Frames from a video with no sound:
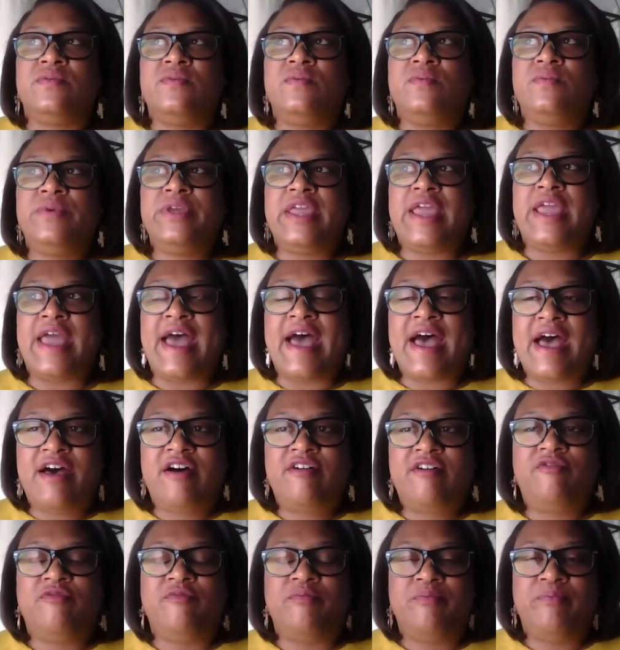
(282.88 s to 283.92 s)
we
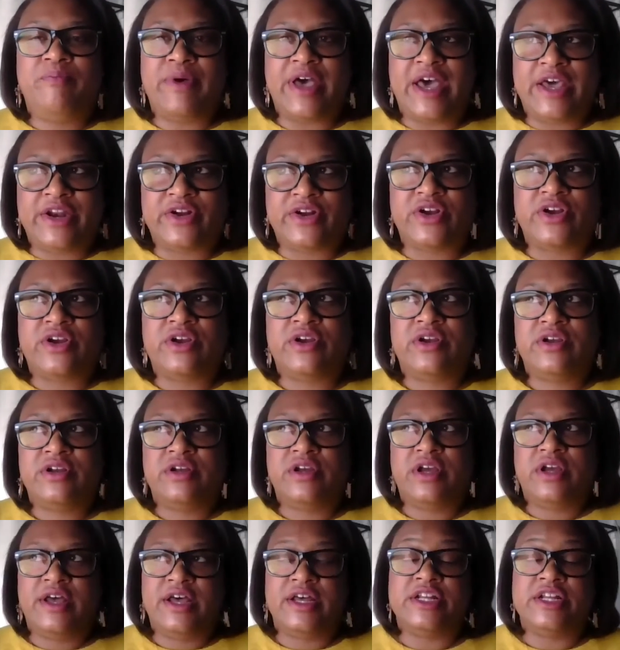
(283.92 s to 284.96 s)
have better
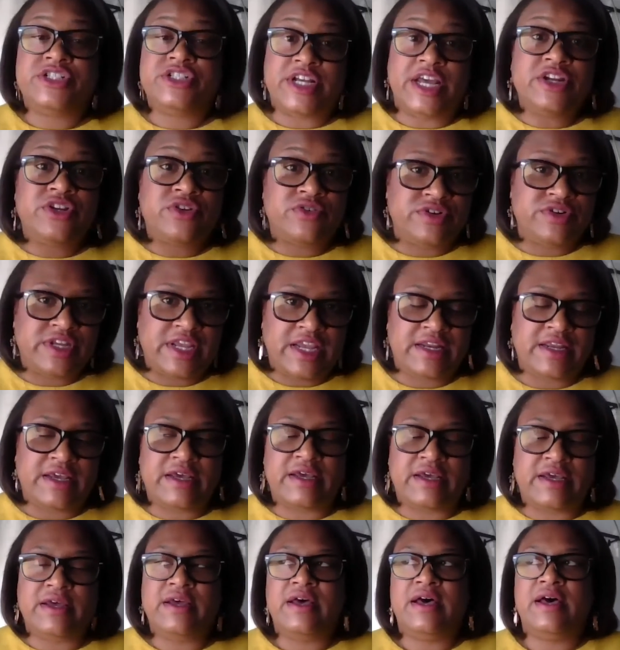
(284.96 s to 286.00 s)
gender
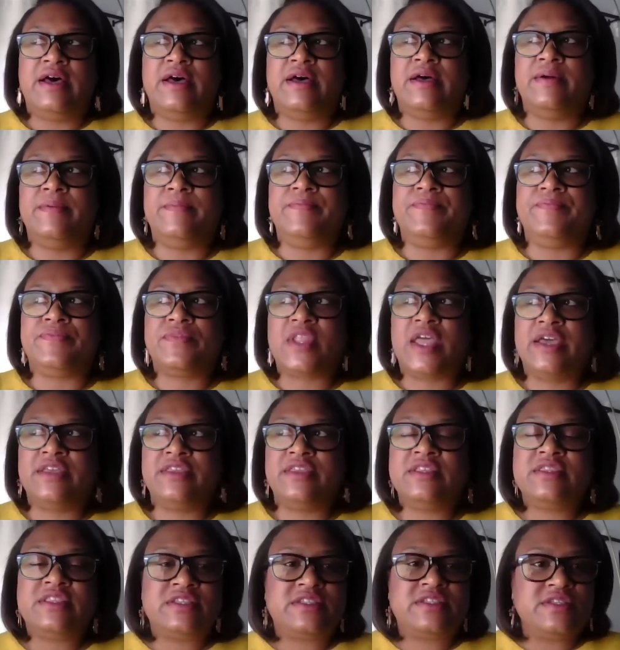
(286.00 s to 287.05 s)
data. I
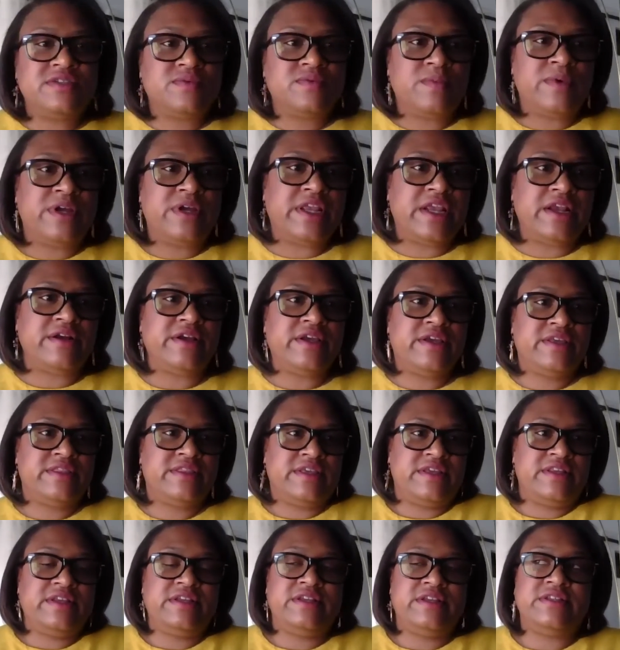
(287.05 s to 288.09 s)
think this is one area
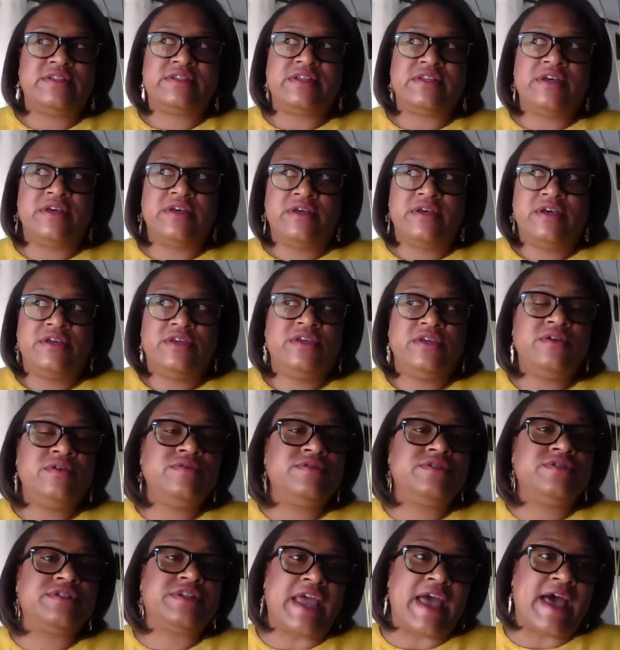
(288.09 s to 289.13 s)
that is a
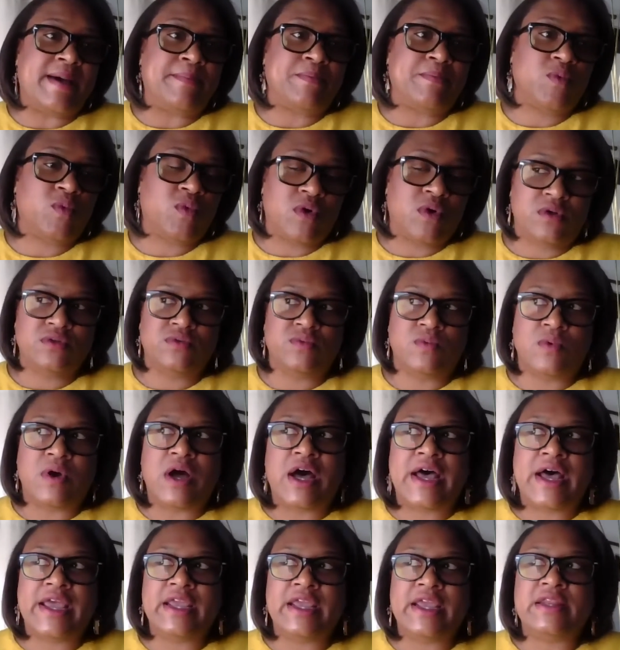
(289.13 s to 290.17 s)
huge gap
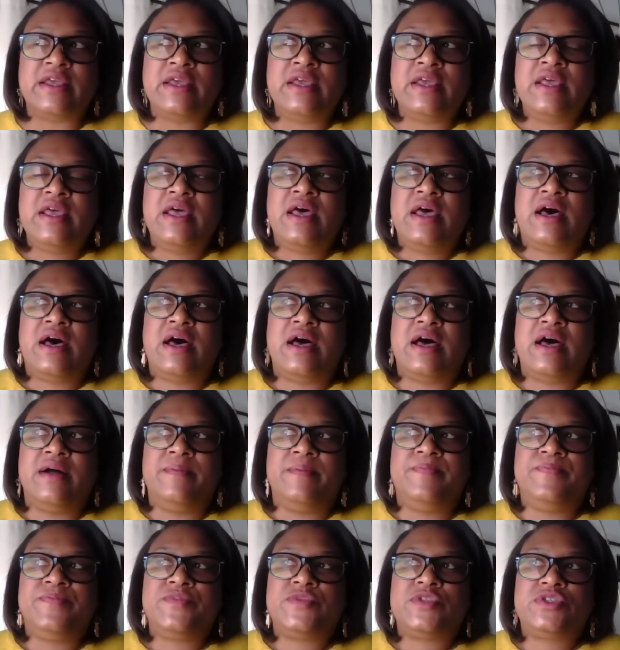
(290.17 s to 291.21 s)
worldwide.
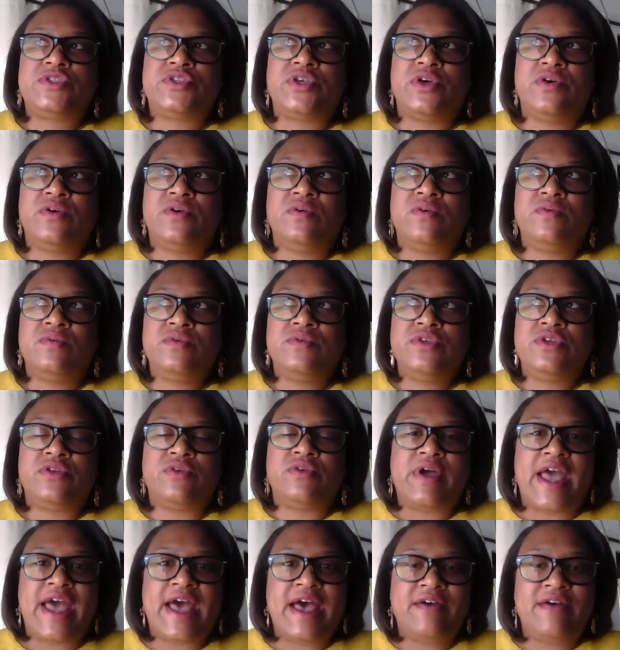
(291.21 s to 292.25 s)
So, you
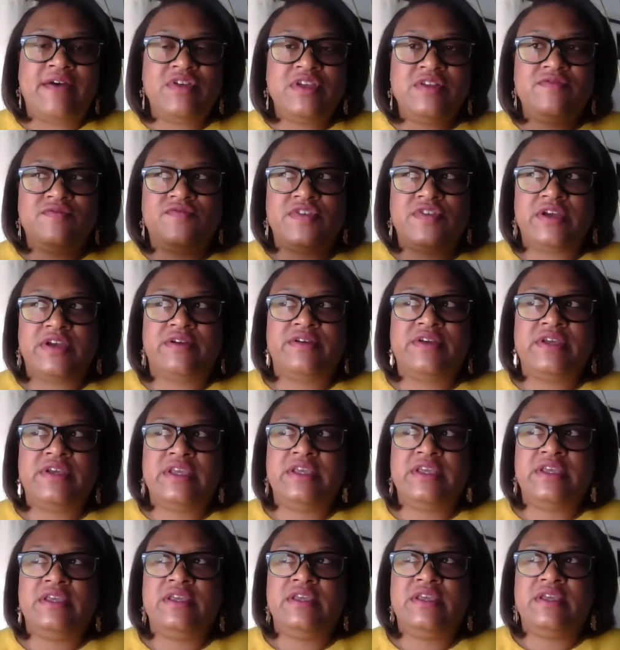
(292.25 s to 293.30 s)
know, having
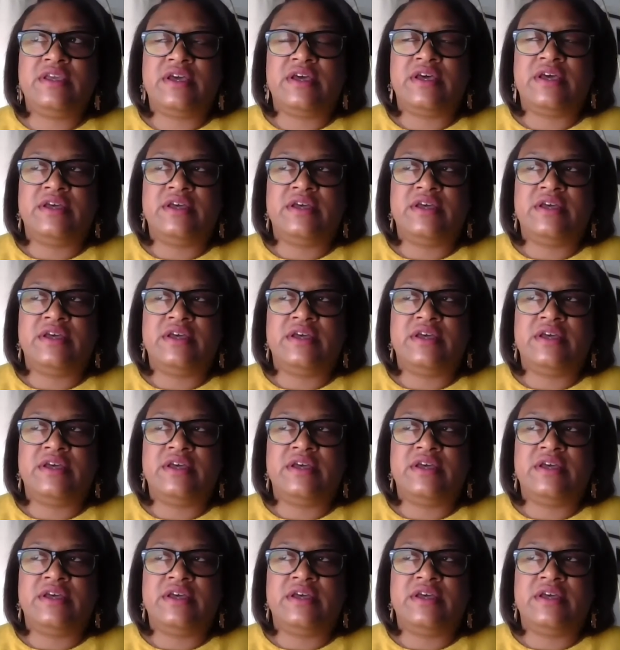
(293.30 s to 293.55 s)
very